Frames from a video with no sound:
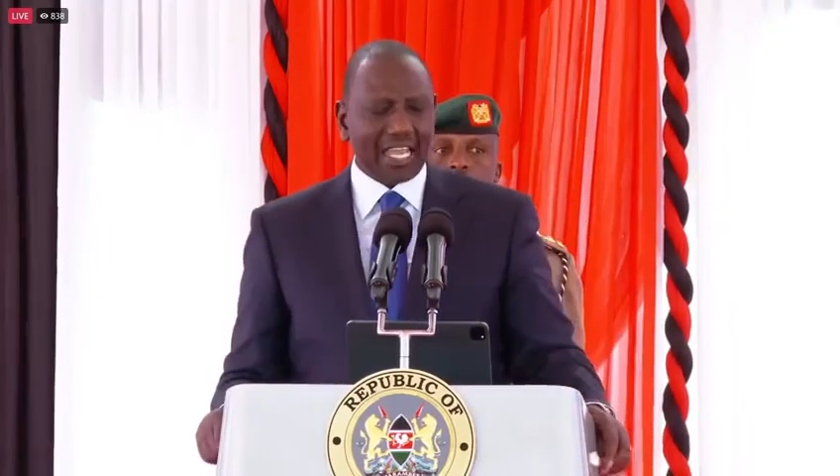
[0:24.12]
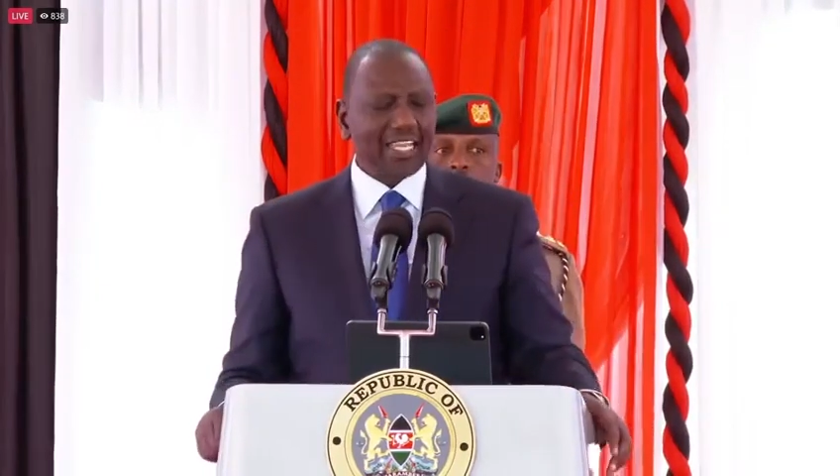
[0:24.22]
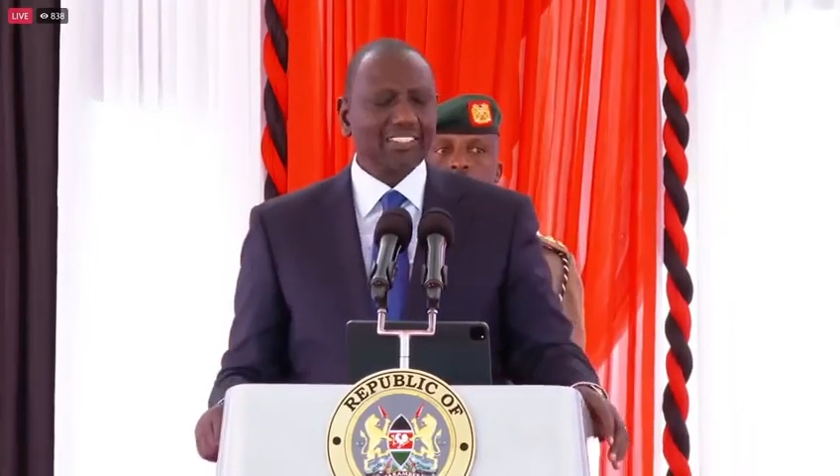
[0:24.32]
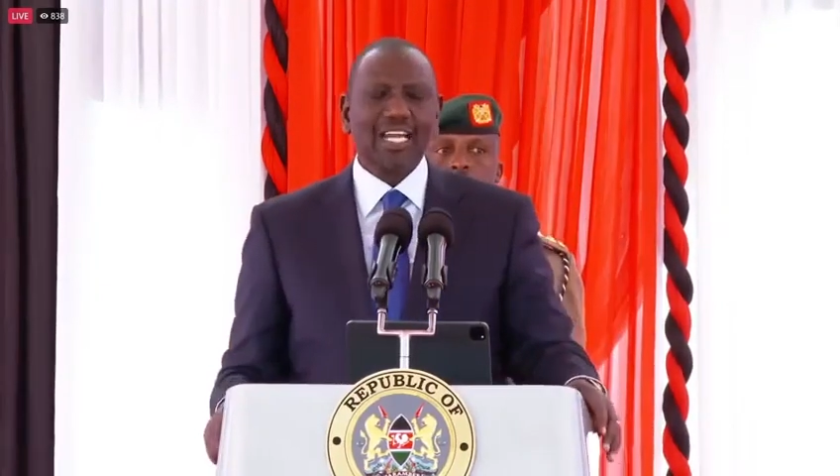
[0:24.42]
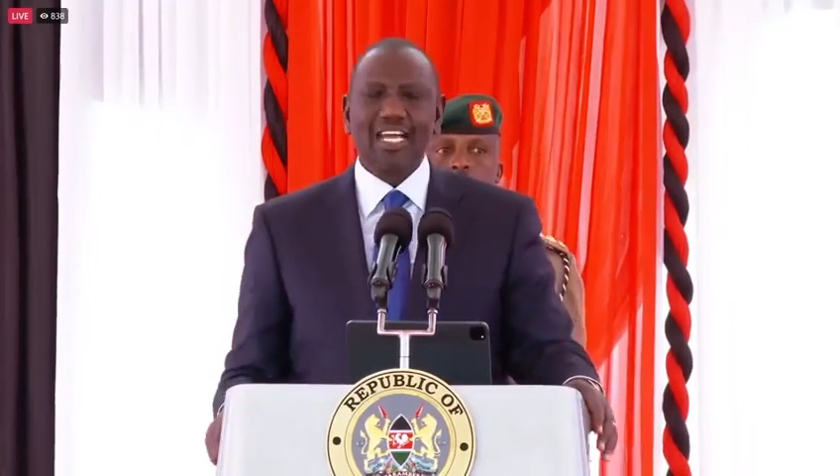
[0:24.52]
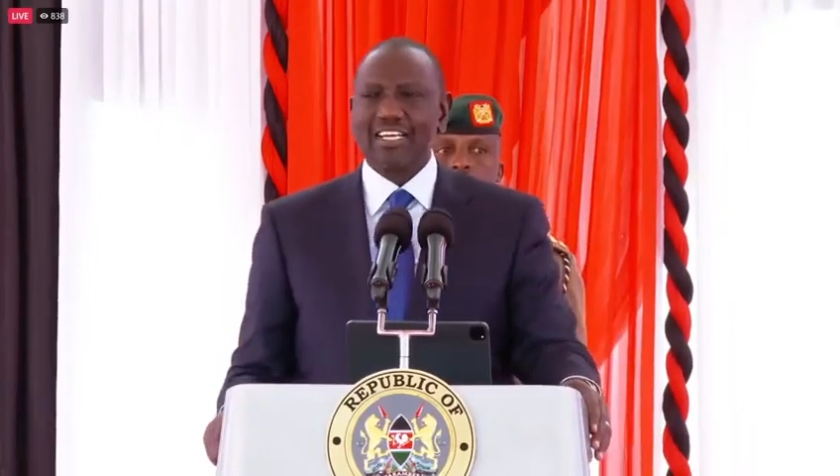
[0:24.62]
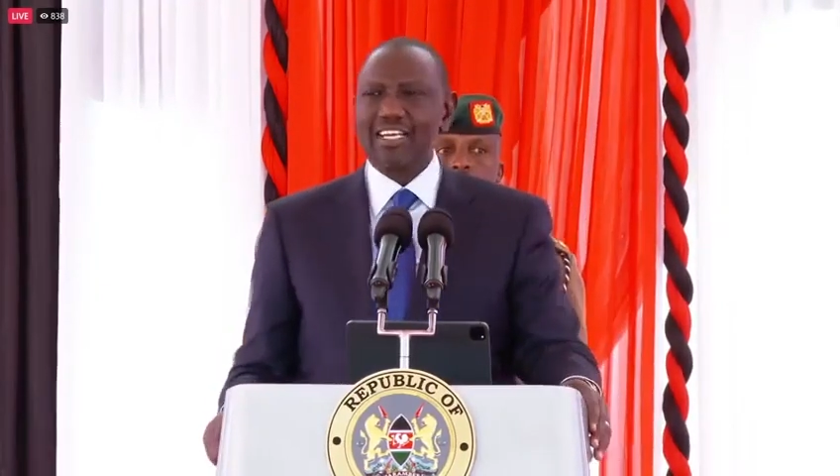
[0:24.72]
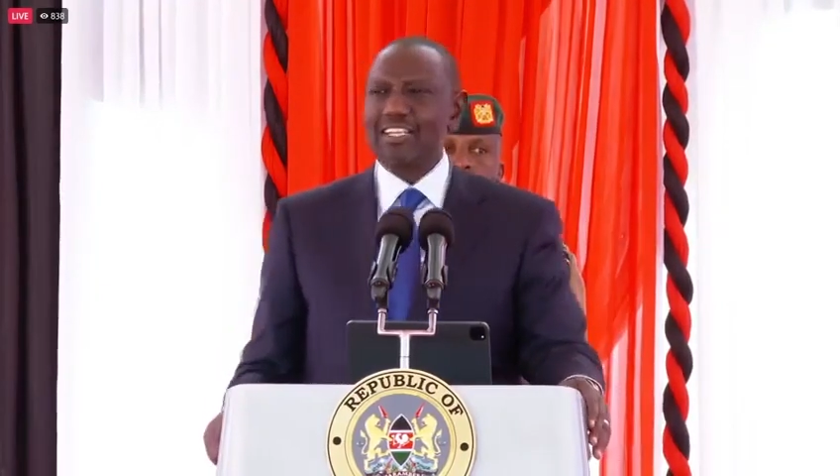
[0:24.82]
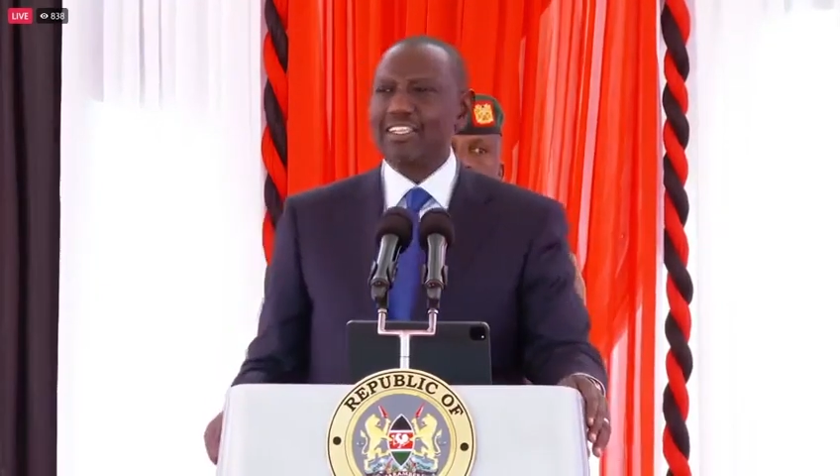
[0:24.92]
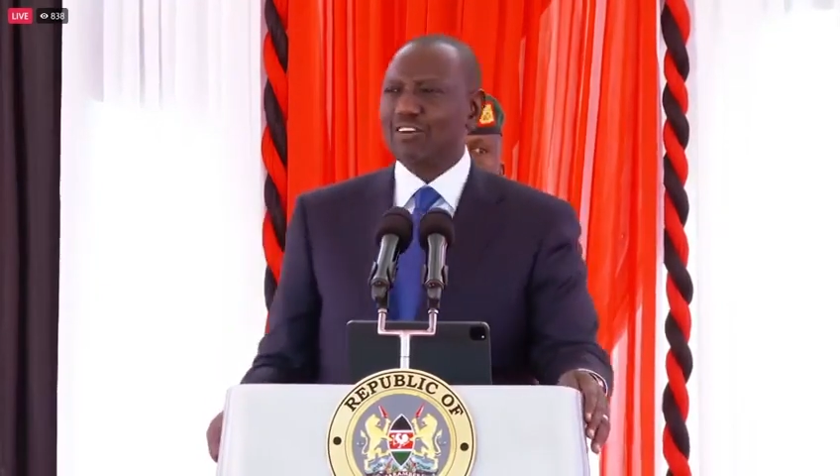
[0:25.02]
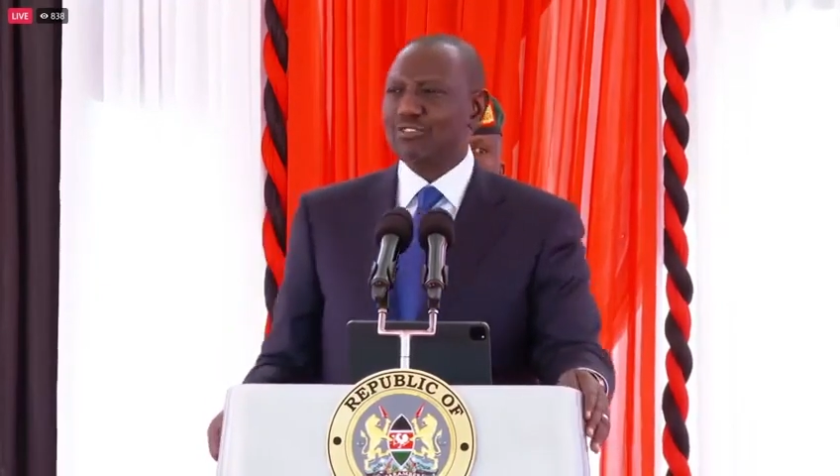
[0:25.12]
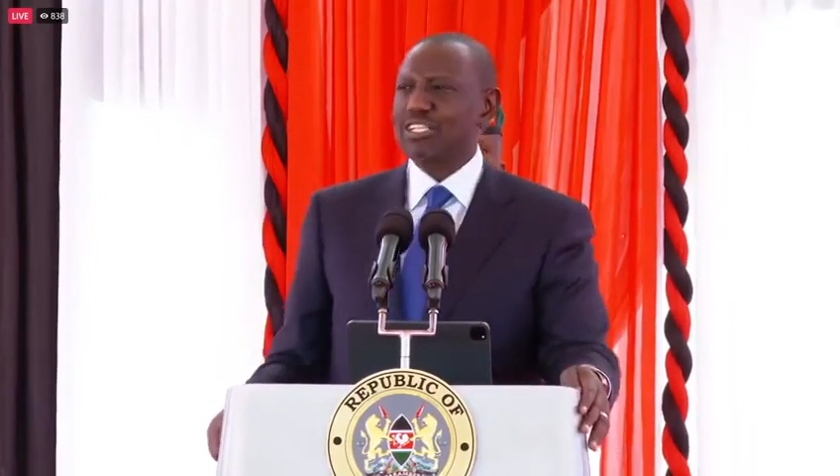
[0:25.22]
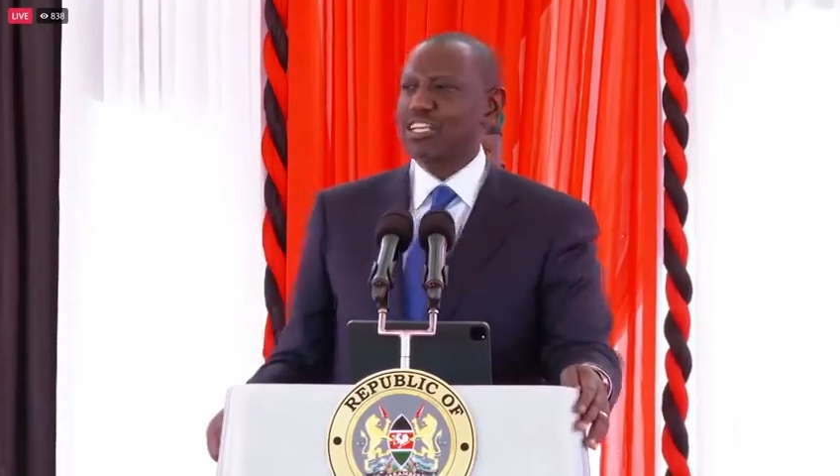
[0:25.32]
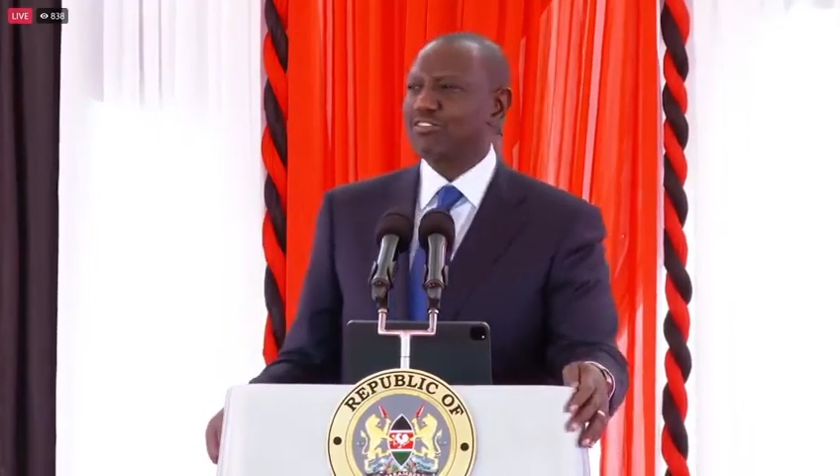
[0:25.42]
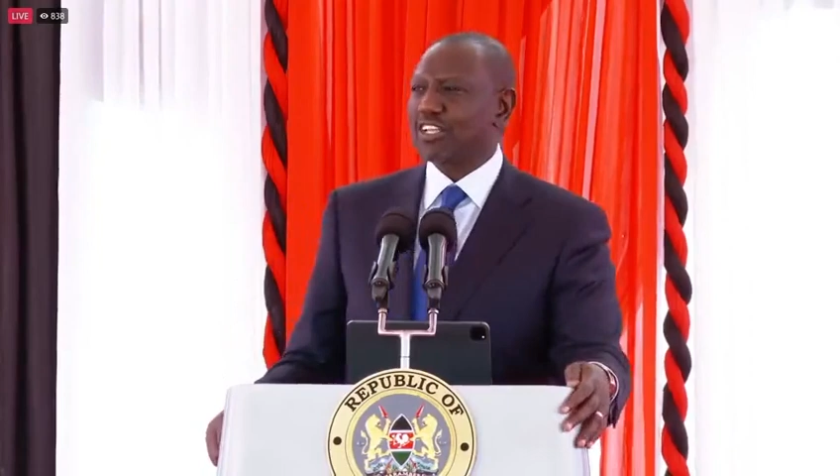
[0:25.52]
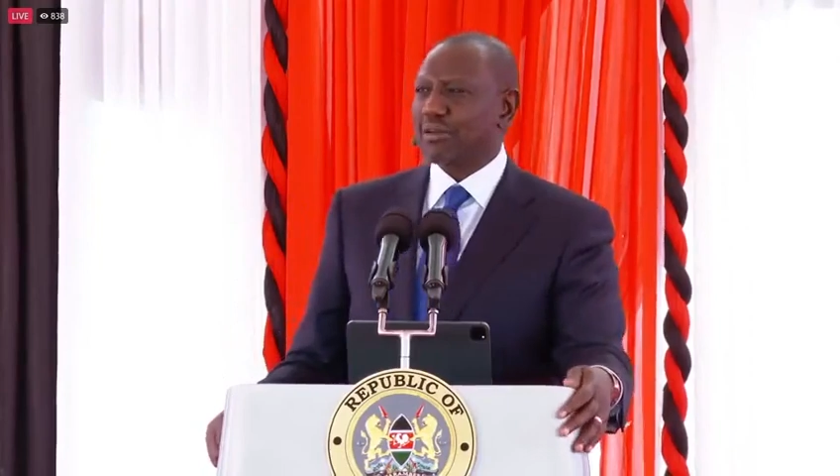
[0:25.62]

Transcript: 800,000 of